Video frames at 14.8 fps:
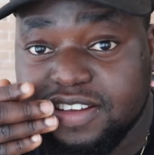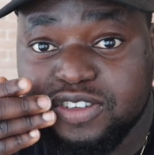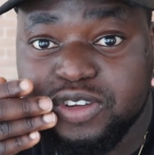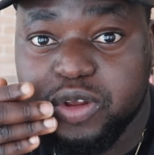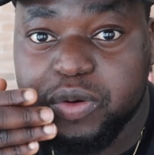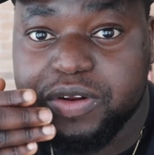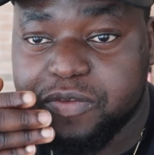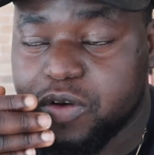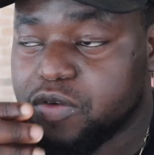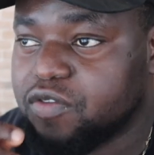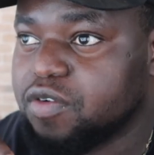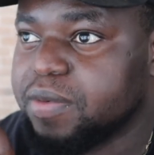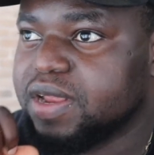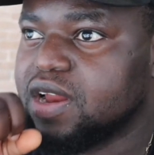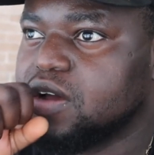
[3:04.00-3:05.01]
it's so difficult
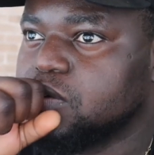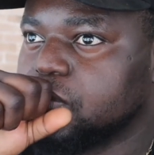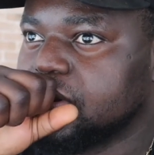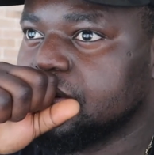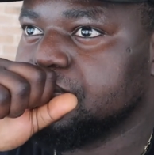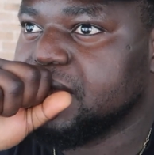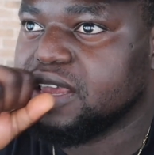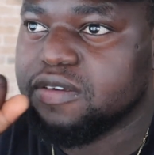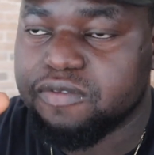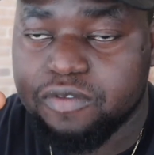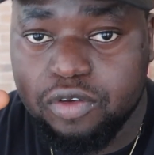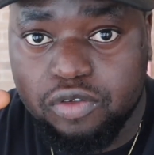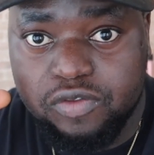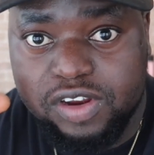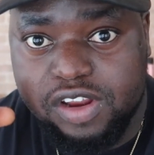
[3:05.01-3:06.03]
for me like when I'm making
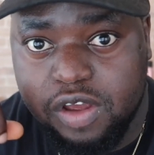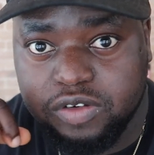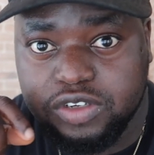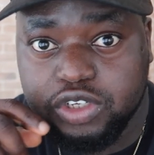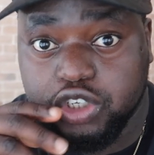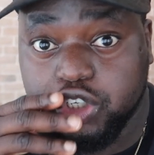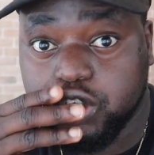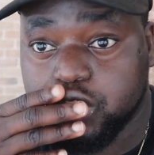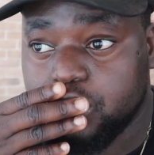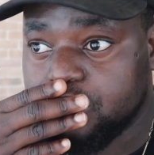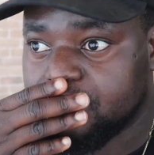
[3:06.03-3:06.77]
food videos to chew